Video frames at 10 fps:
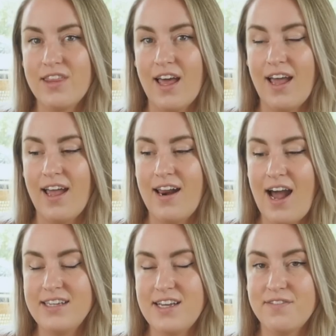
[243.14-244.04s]
that
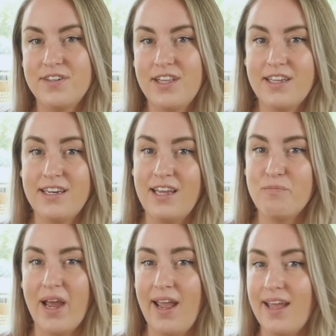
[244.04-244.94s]
I definitely need
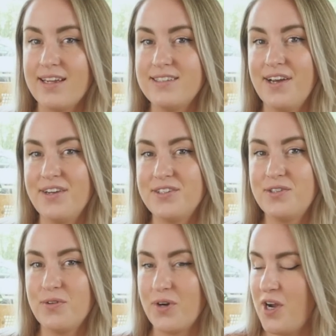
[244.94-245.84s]
my hand held
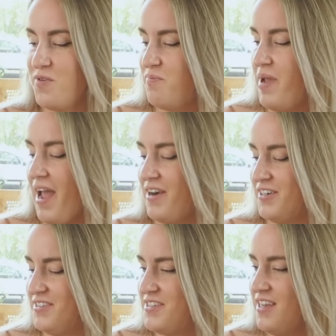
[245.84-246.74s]
throughout
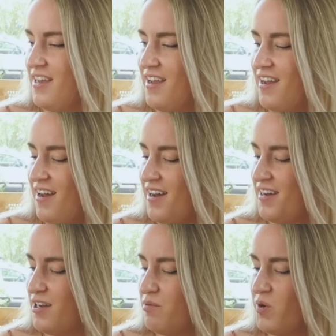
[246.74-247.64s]
patterns.
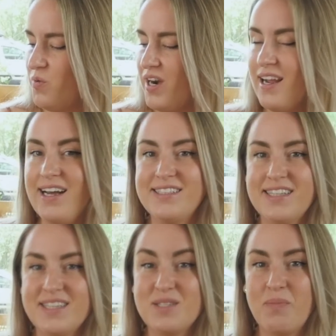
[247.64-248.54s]
When I got
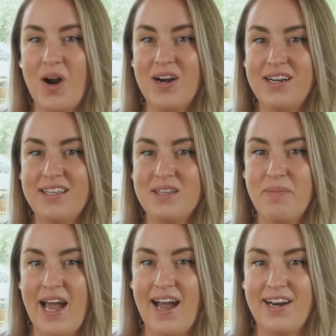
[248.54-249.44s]
to this part in the
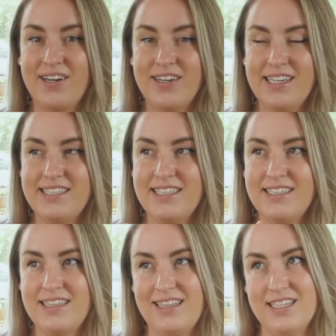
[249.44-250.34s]
pattern, it
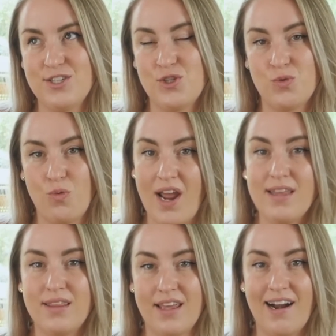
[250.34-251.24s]
didn't list
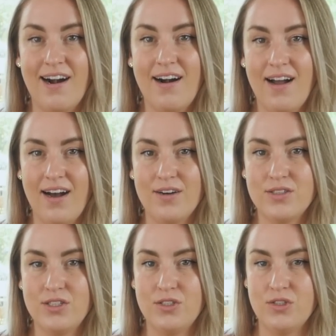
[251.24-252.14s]
right there how
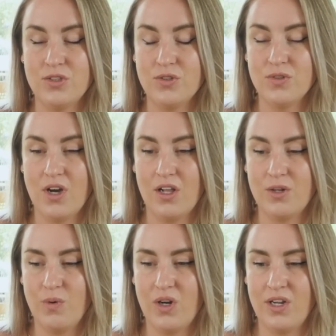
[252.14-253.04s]
to do
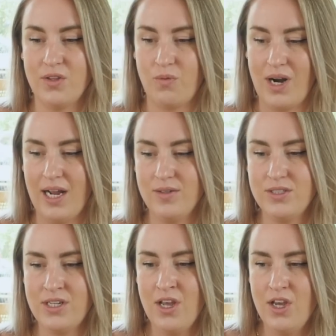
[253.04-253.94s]
color work in the
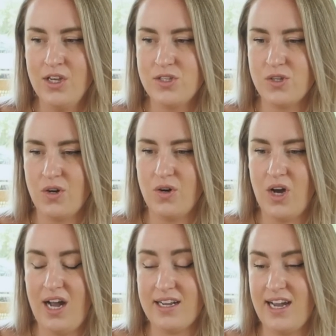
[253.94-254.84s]
round,
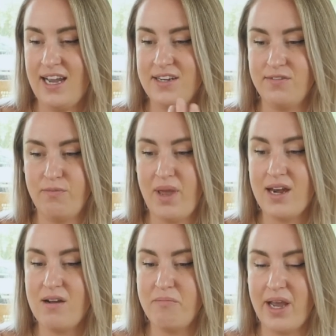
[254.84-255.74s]
so I kind of
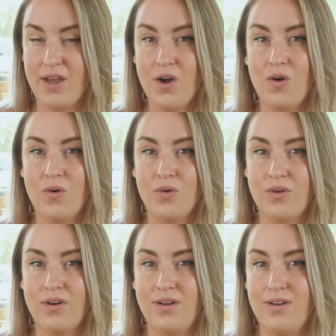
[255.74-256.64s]
made up my
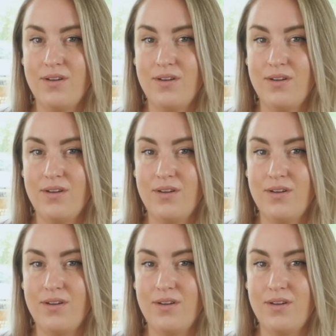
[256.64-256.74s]
own